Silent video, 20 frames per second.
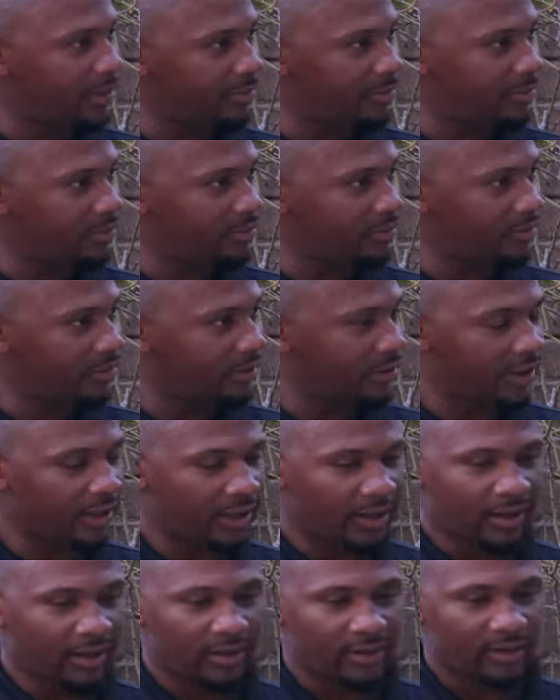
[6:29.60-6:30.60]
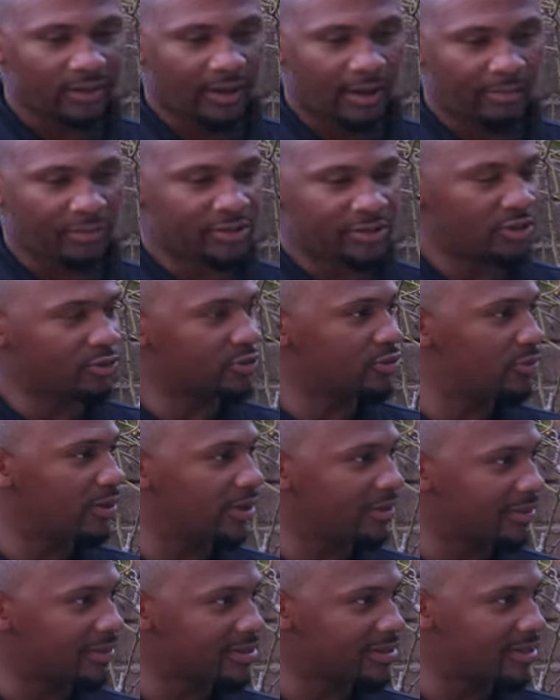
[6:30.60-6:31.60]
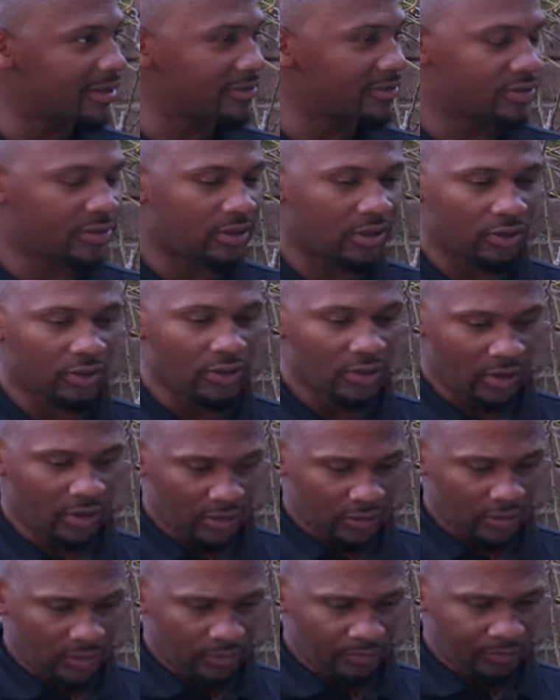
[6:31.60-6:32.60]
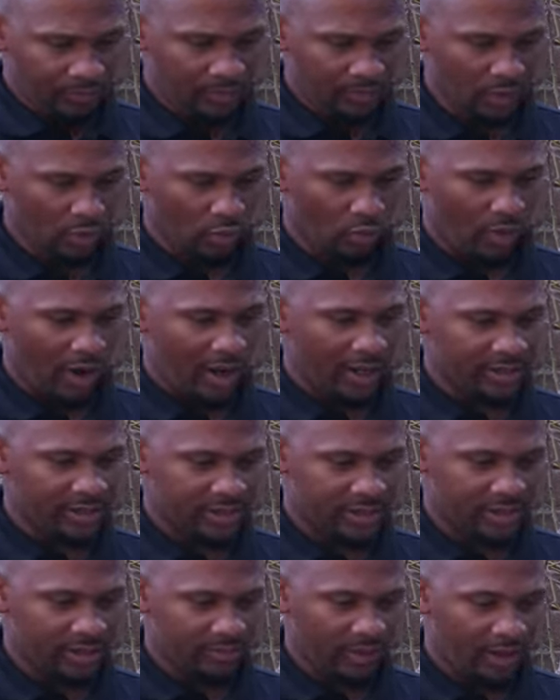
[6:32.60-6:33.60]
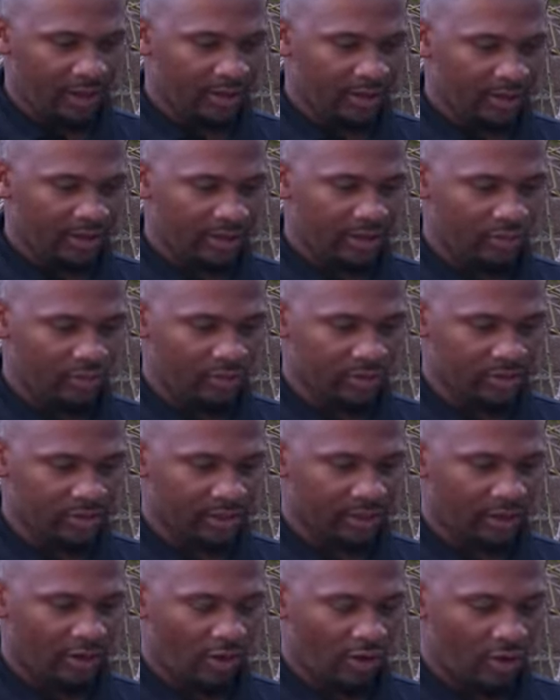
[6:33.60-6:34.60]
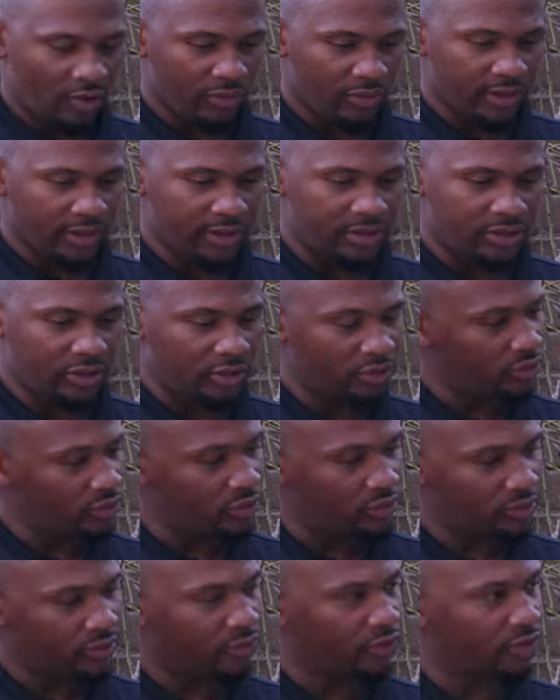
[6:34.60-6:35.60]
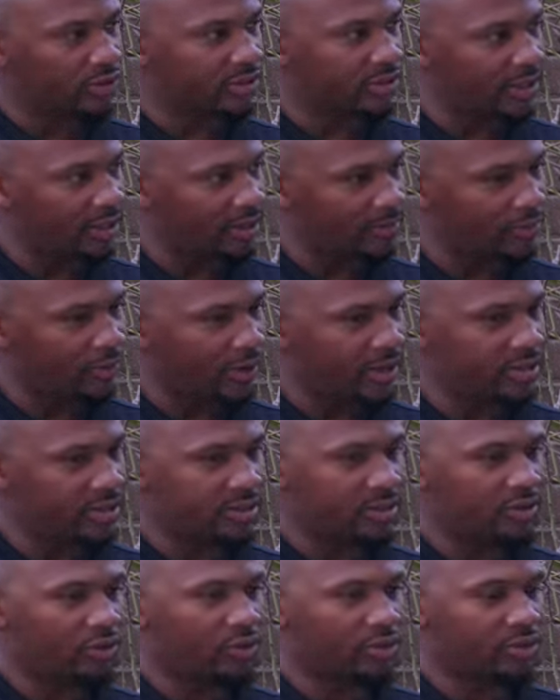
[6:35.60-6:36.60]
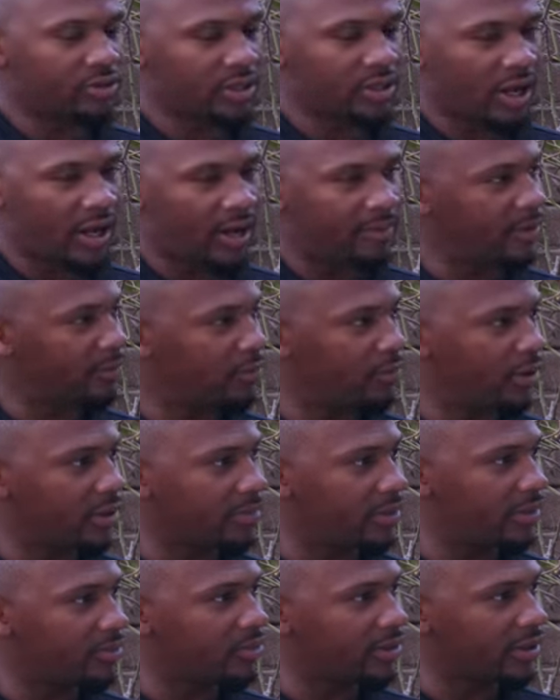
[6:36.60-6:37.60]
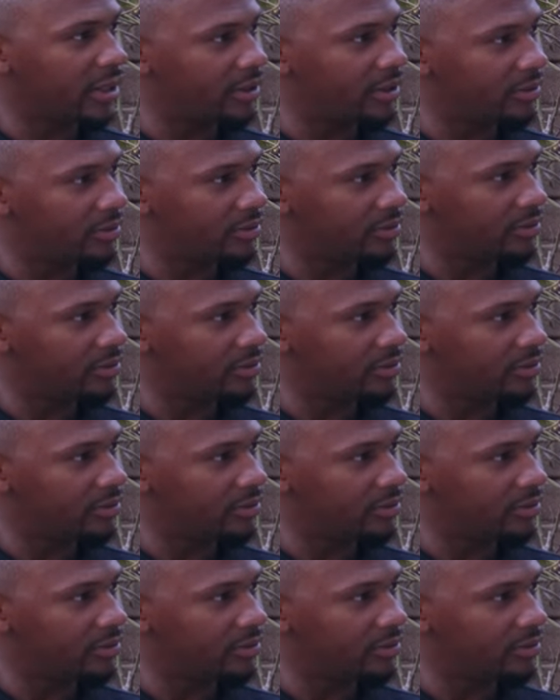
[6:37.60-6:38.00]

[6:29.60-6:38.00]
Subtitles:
people, and I'm a social bug myself, so... Wine seemed like it was always used for a celebration or a time to bring people together.